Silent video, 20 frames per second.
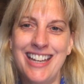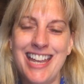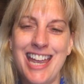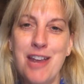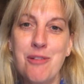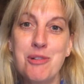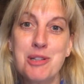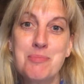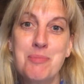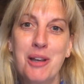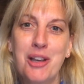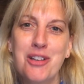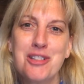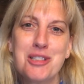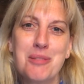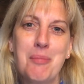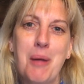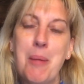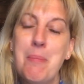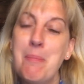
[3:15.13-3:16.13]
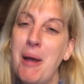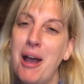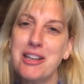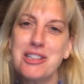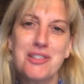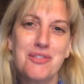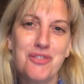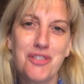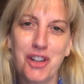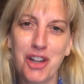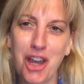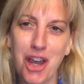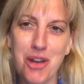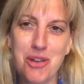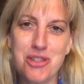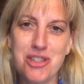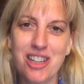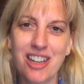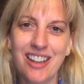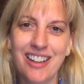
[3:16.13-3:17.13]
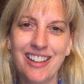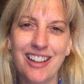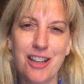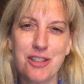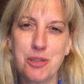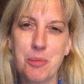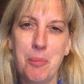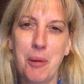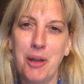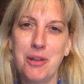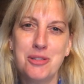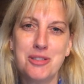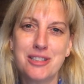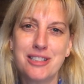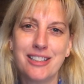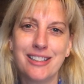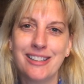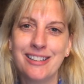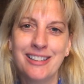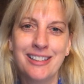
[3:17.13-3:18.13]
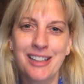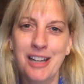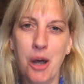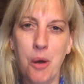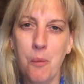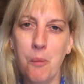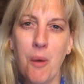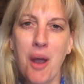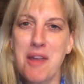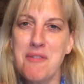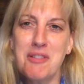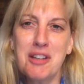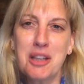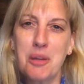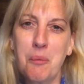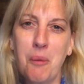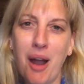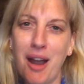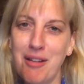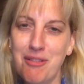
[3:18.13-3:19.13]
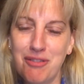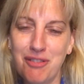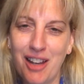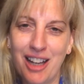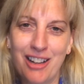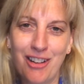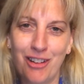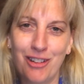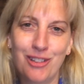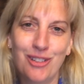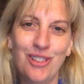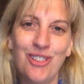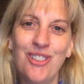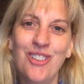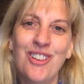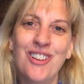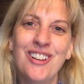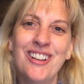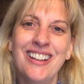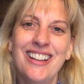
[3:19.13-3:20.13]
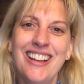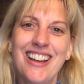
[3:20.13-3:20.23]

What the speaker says: It was because of my passion for coaching, as opposed to waving the white flag on law,